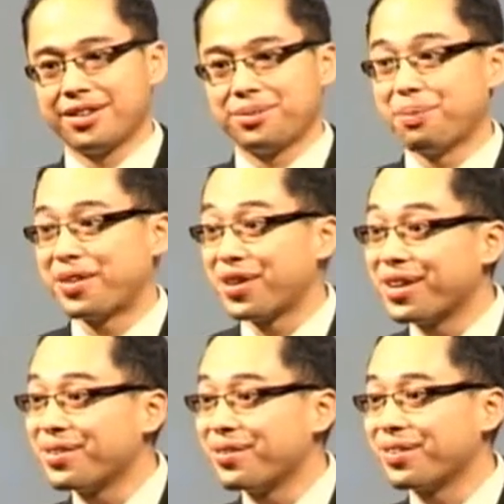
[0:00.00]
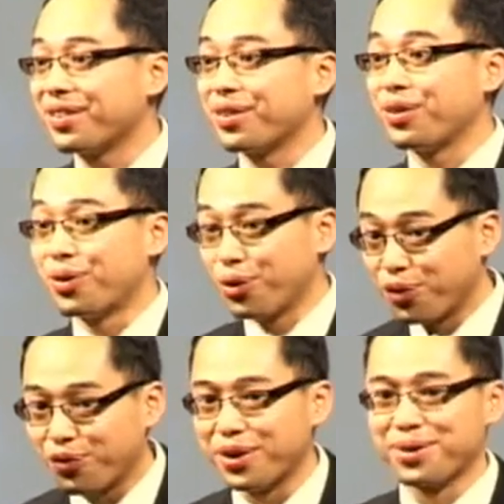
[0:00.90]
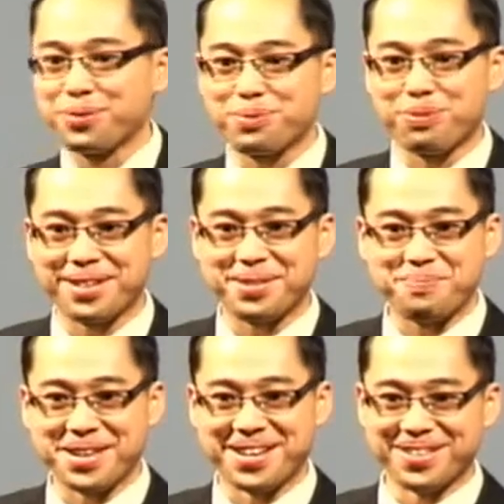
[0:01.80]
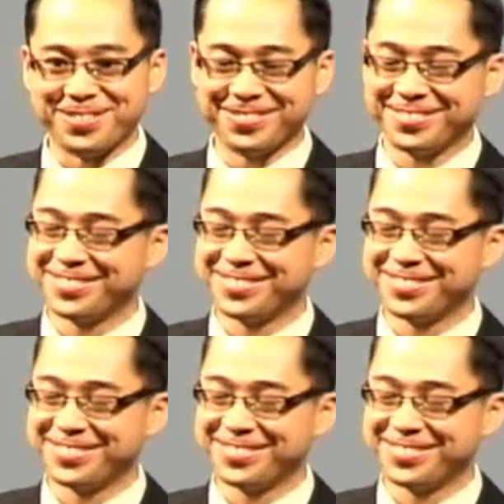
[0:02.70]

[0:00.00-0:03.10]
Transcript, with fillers: my then girlfriend was playing the piano,